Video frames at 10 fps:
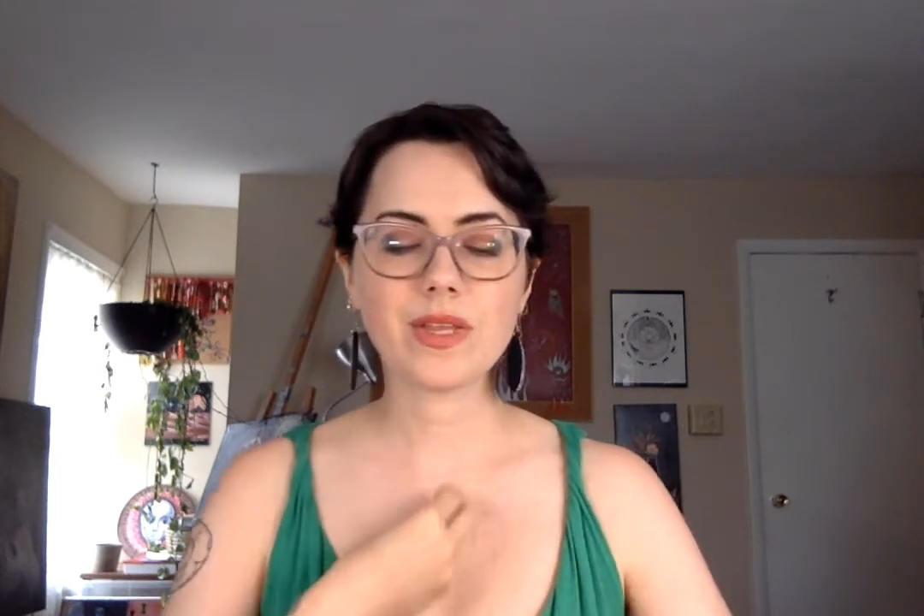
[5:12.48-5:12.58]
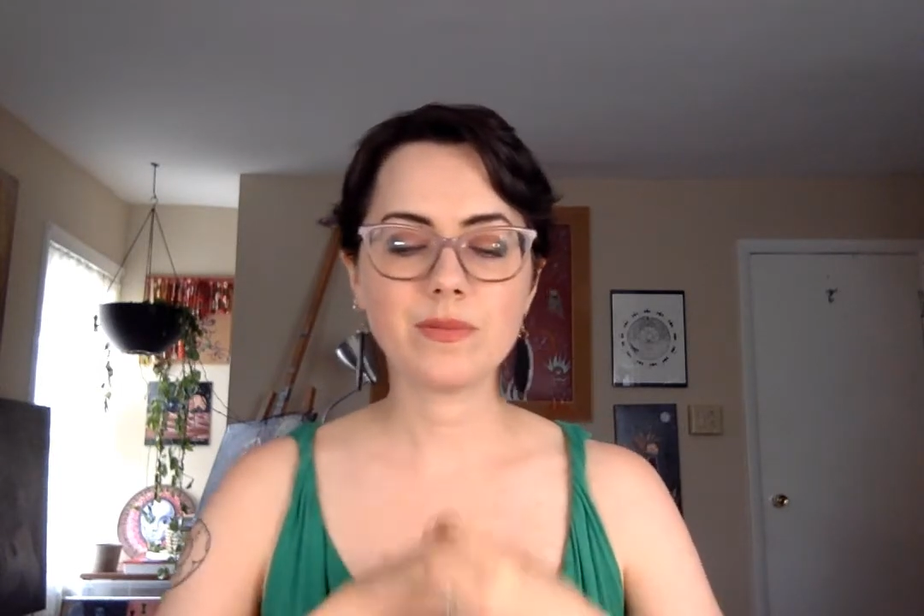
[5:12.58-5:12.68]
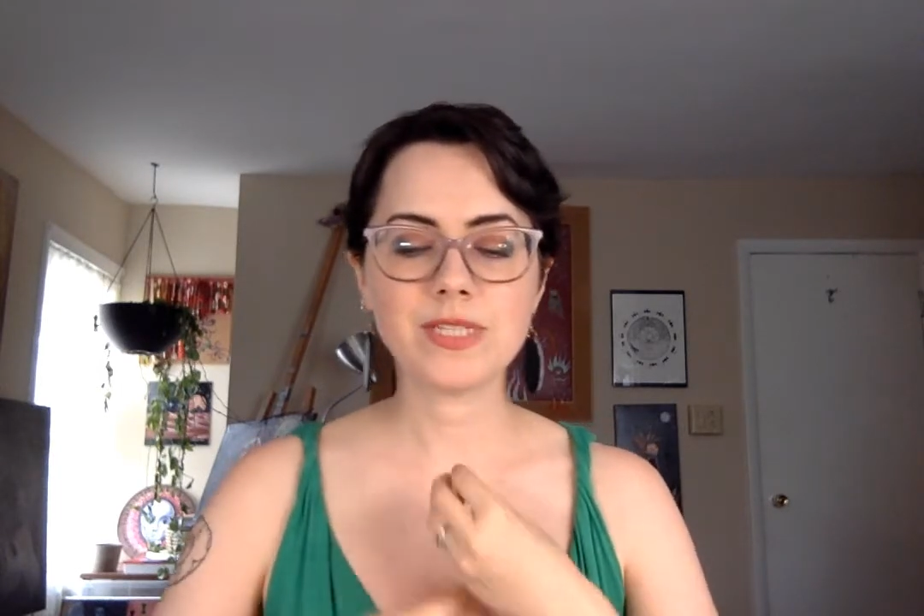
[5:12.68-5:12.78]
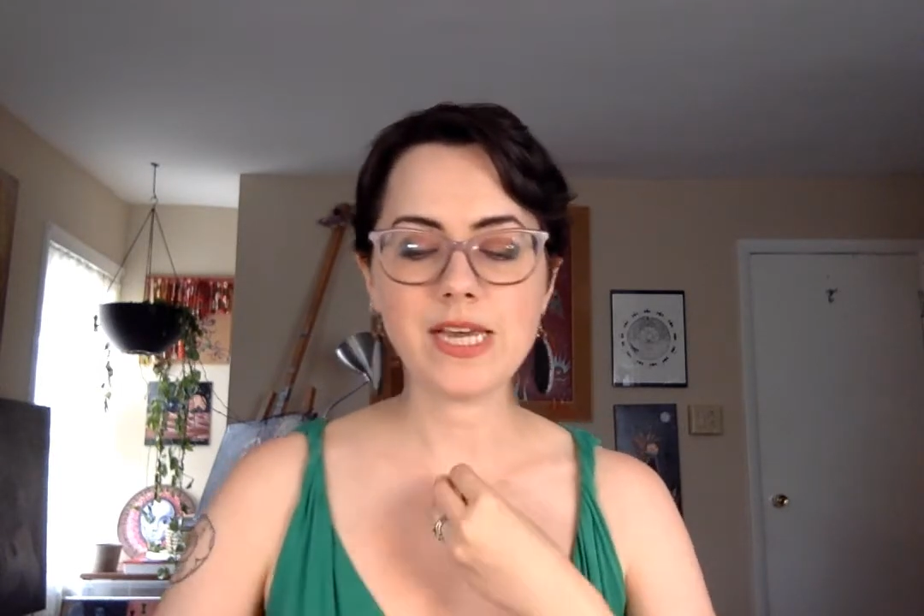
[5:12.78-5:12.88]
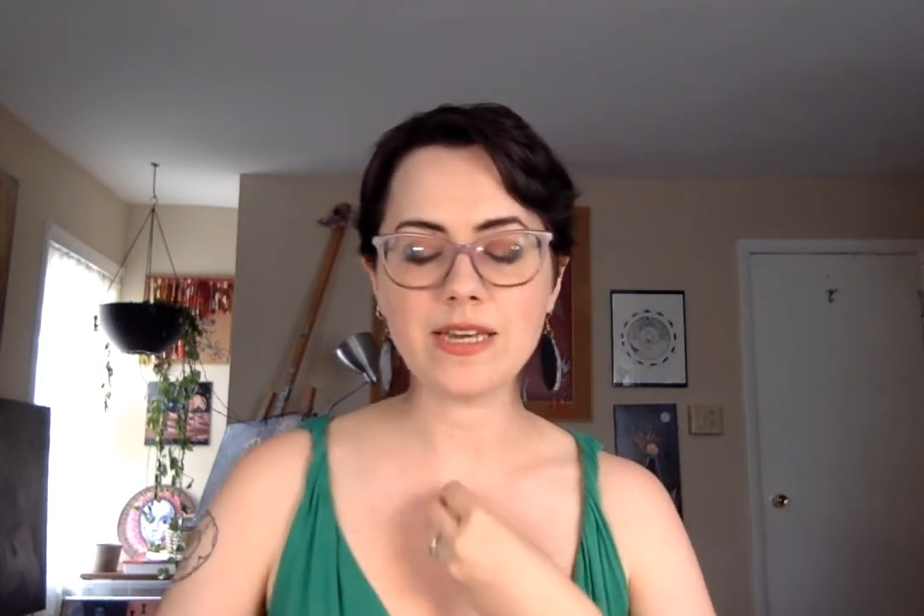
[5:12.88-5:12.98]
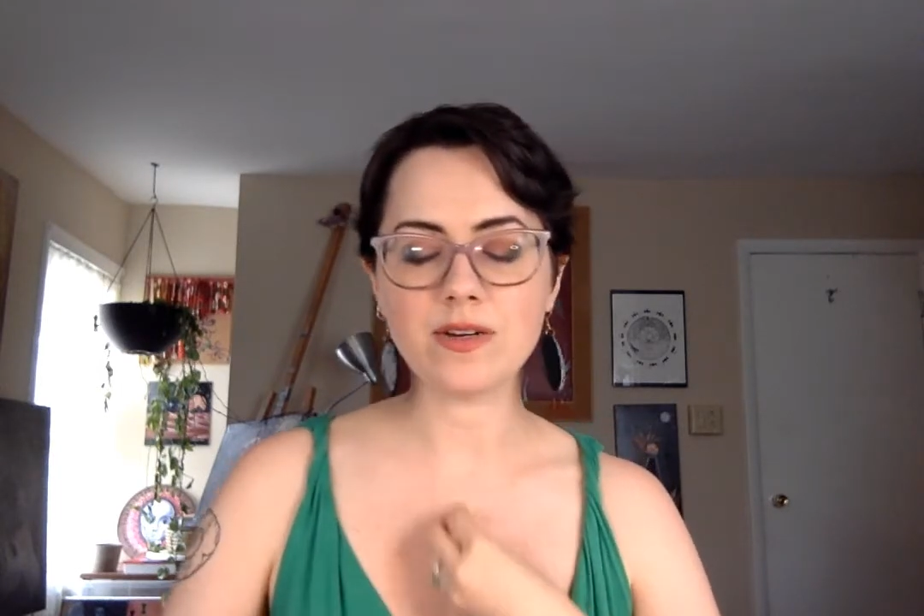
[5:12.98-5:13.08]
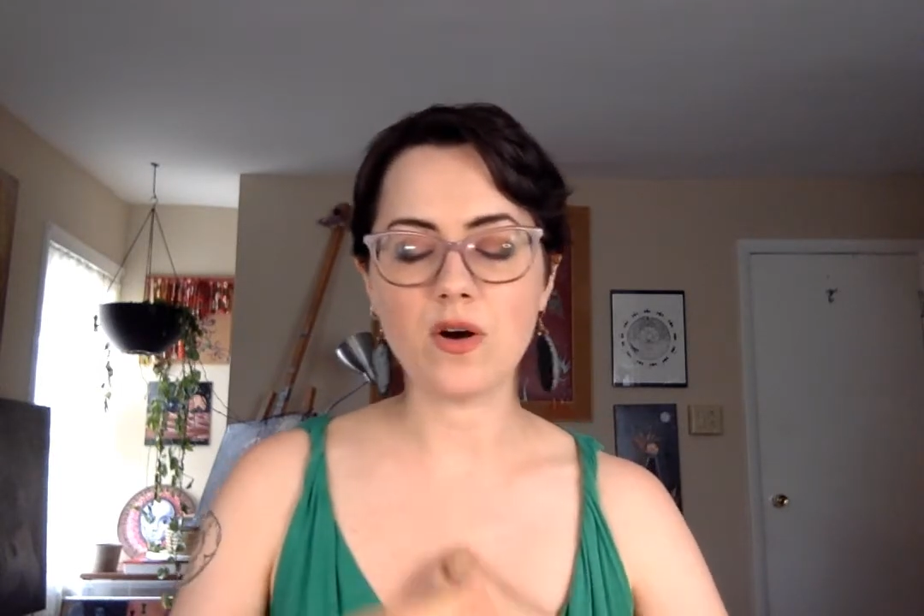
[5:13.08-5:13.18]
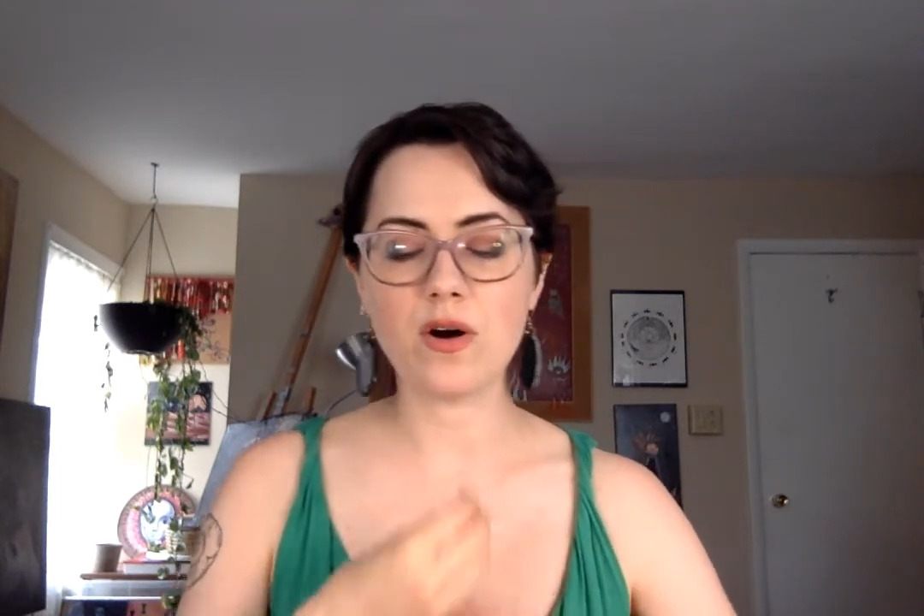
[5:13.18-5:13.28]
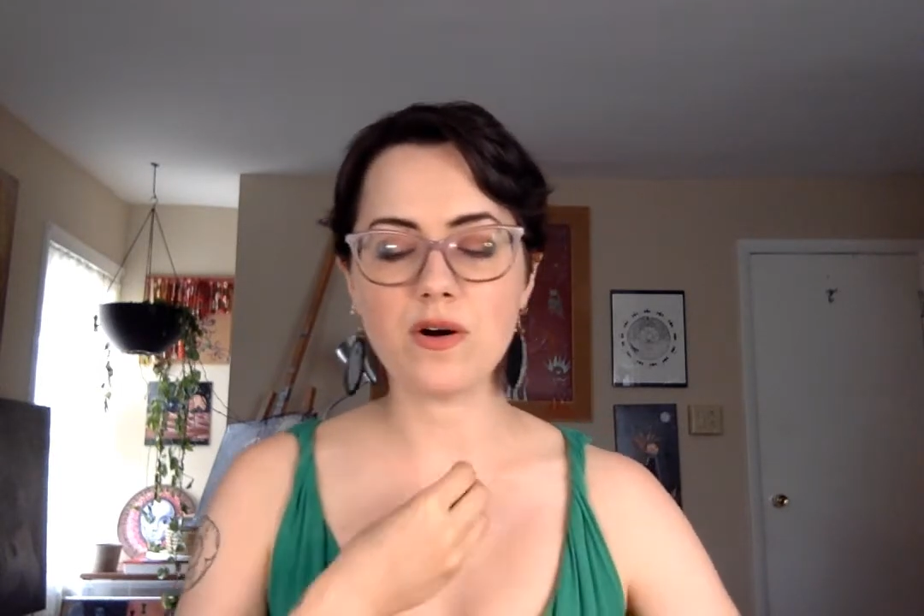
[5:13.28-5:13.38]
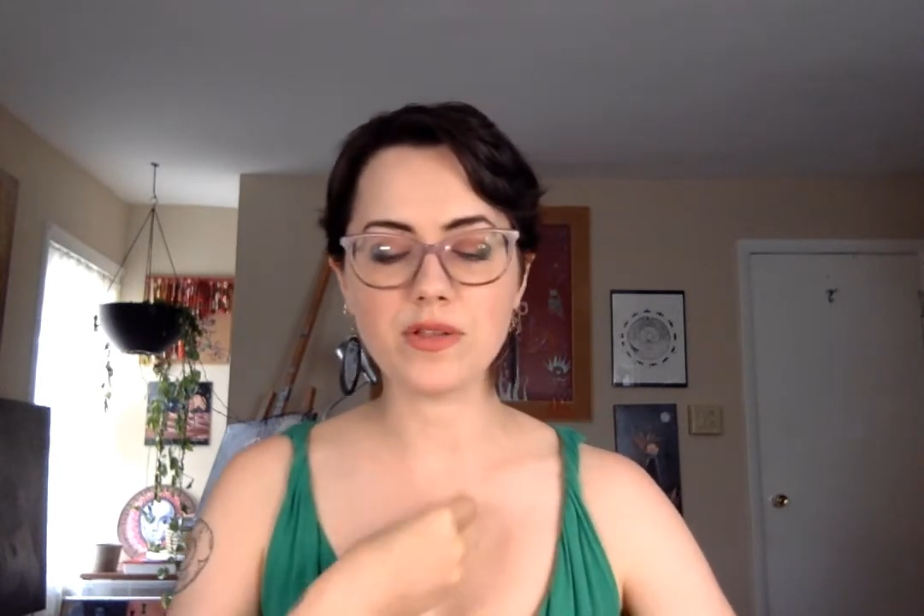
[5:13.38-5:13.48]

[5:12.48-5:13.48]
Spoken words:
taking all